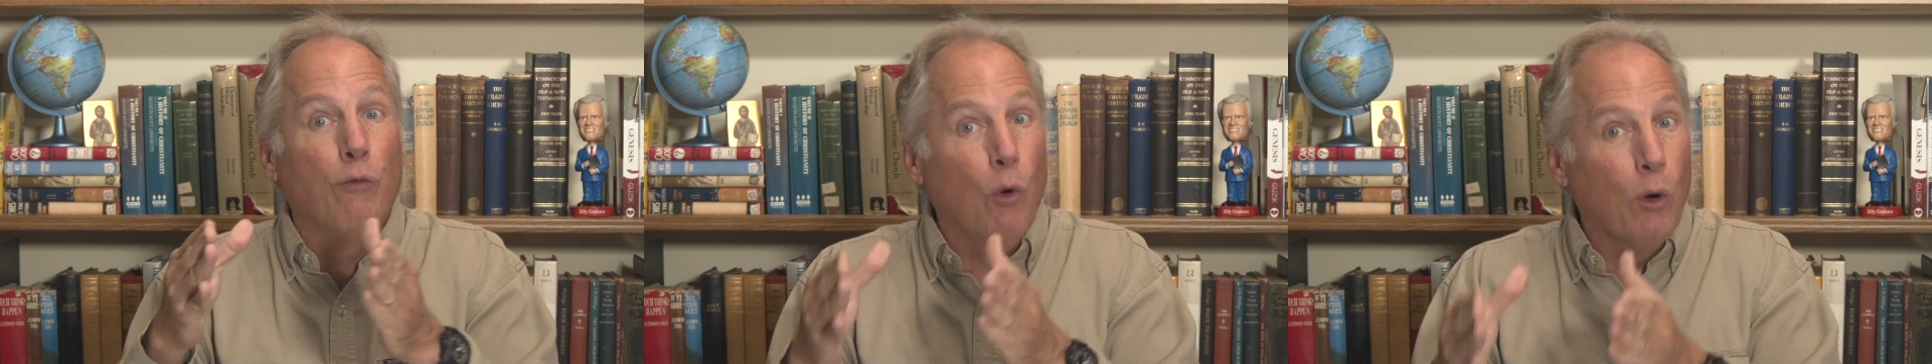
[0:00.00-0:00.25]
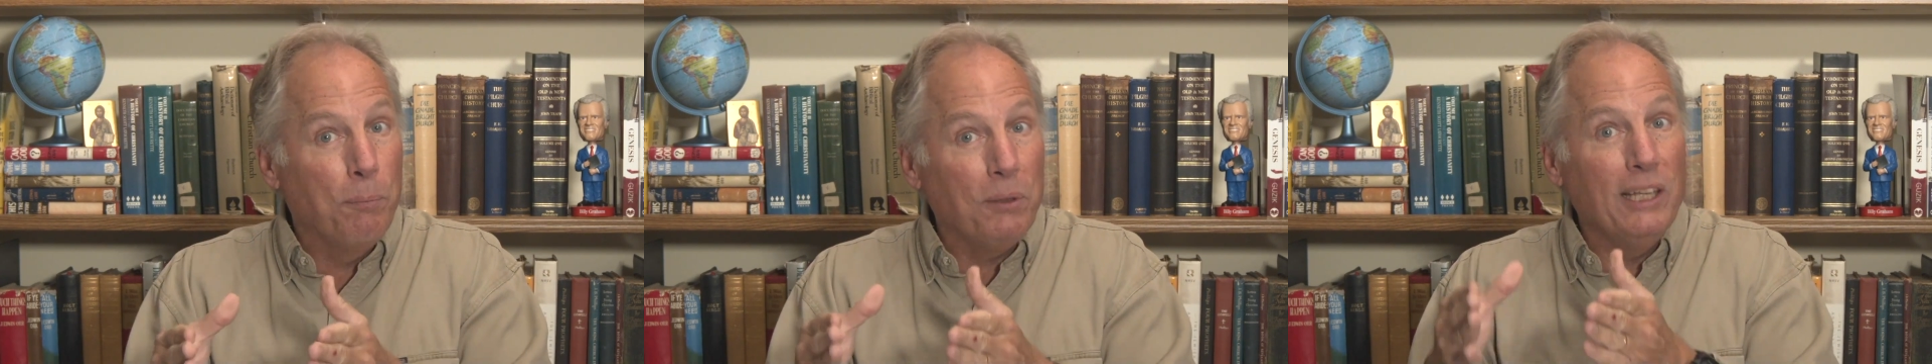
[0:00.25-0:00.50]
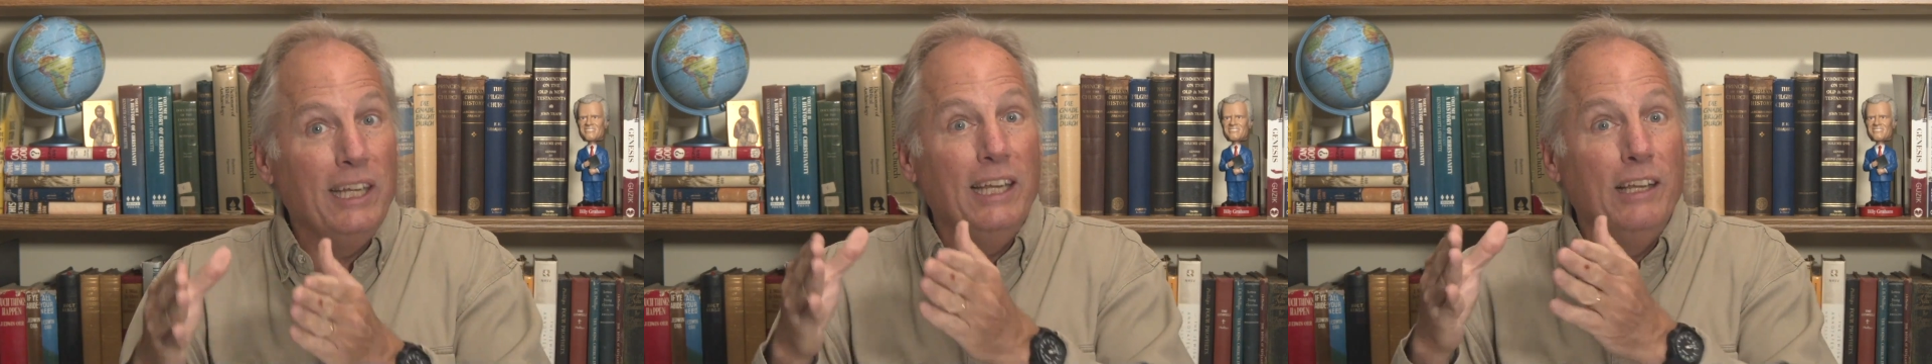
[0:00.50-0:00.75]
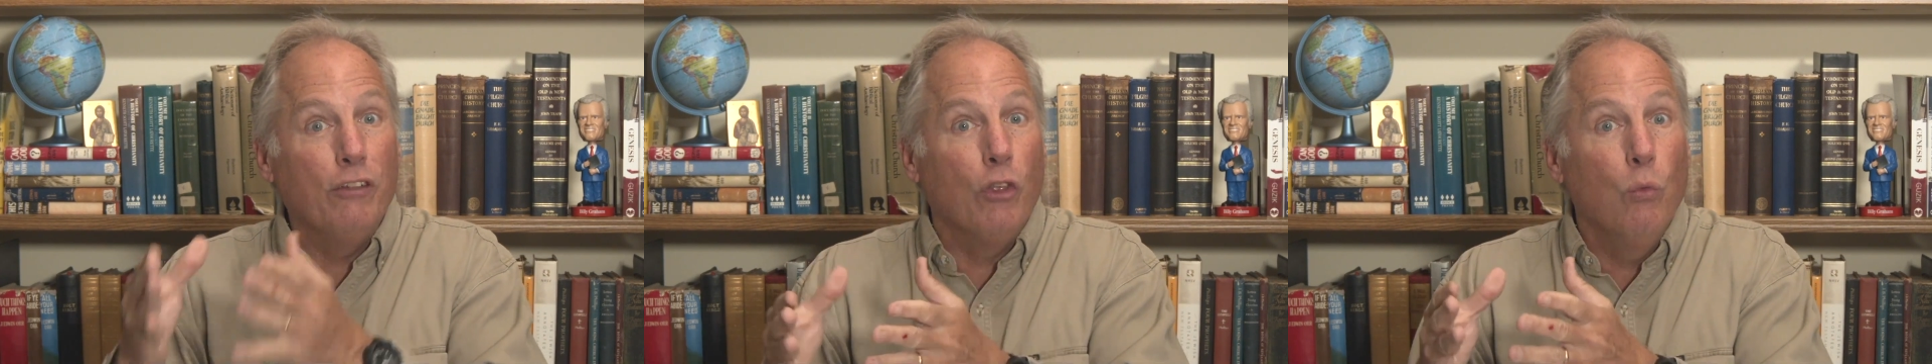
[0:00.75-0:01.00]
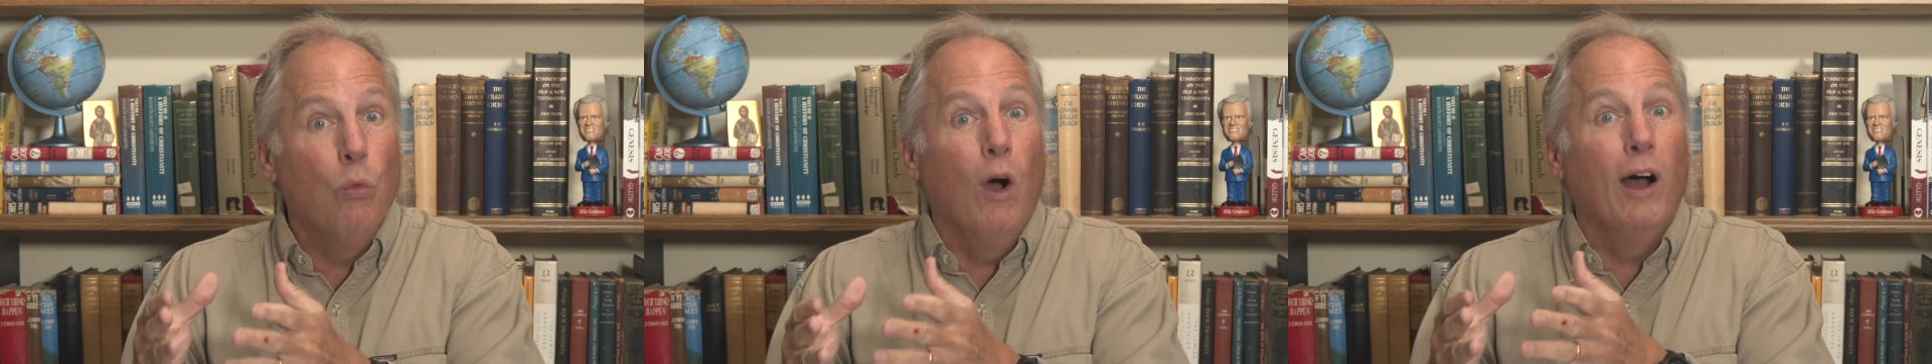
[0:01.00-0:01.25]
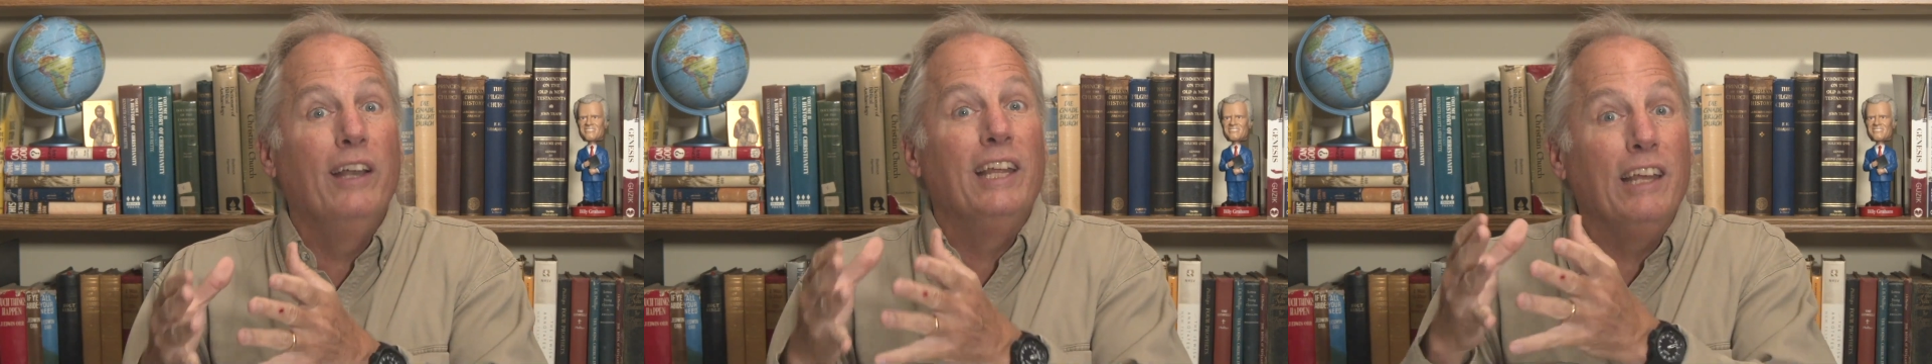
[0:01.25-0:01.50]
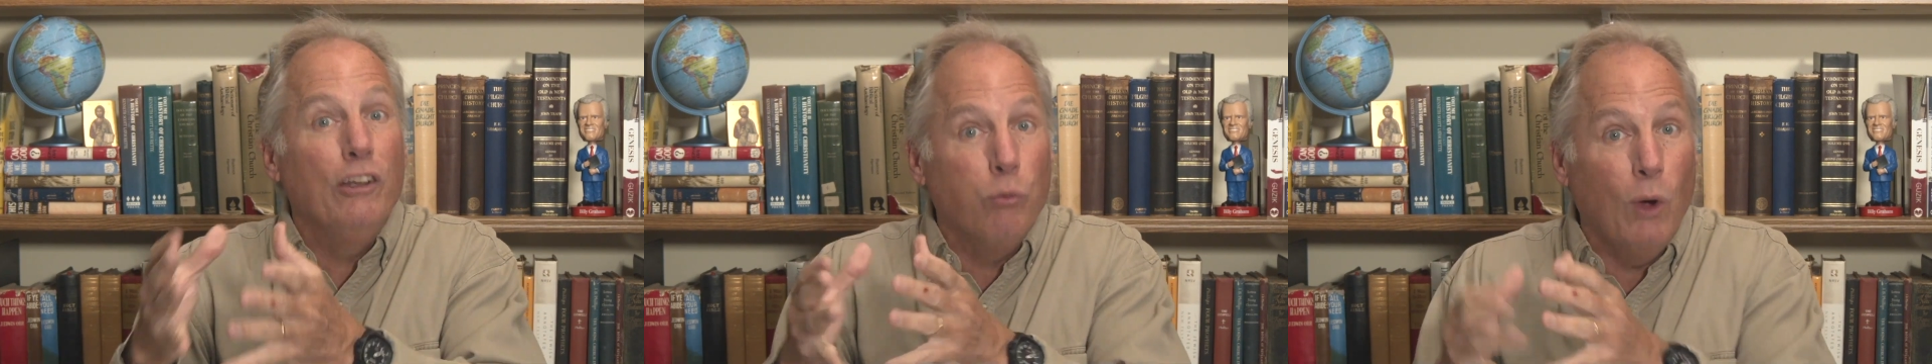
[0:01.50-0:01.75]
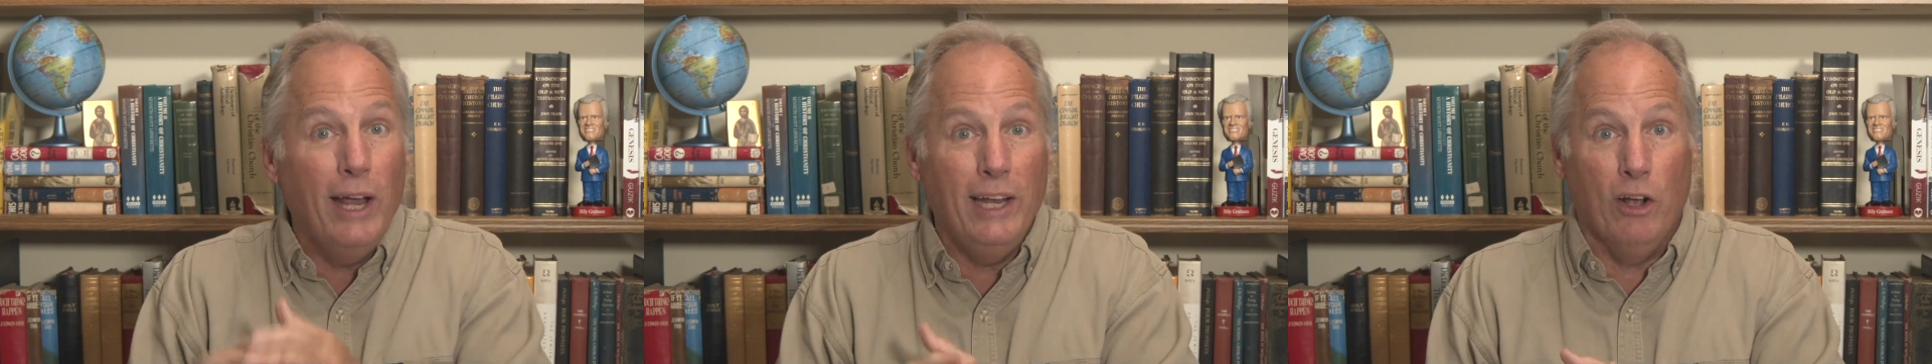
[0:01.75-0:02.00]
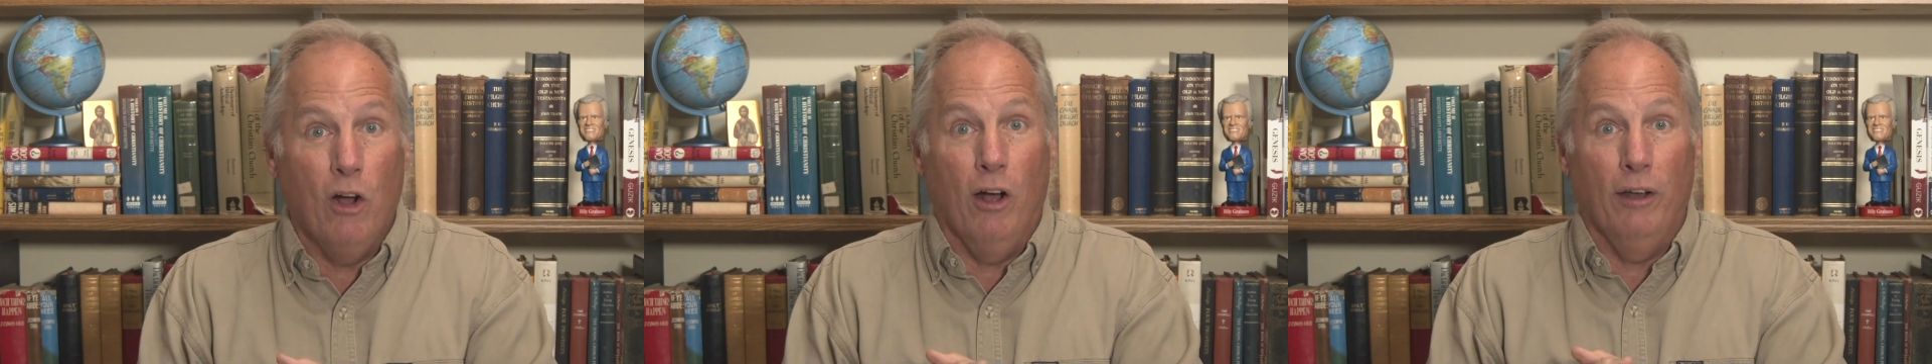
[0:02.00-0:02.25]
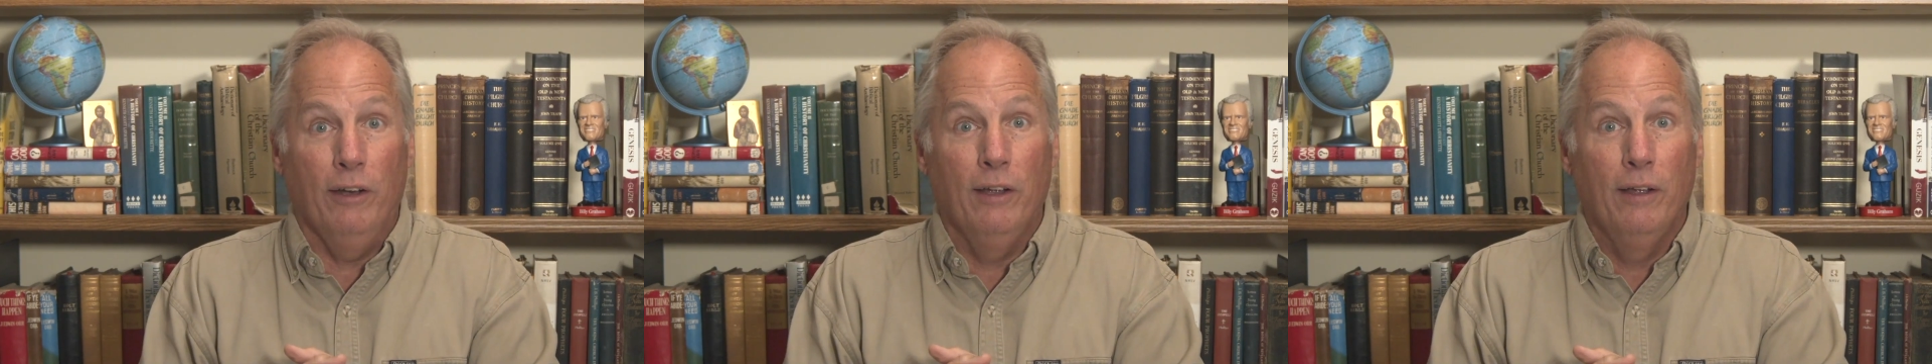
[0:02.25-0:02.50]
or please the one he's waiting on.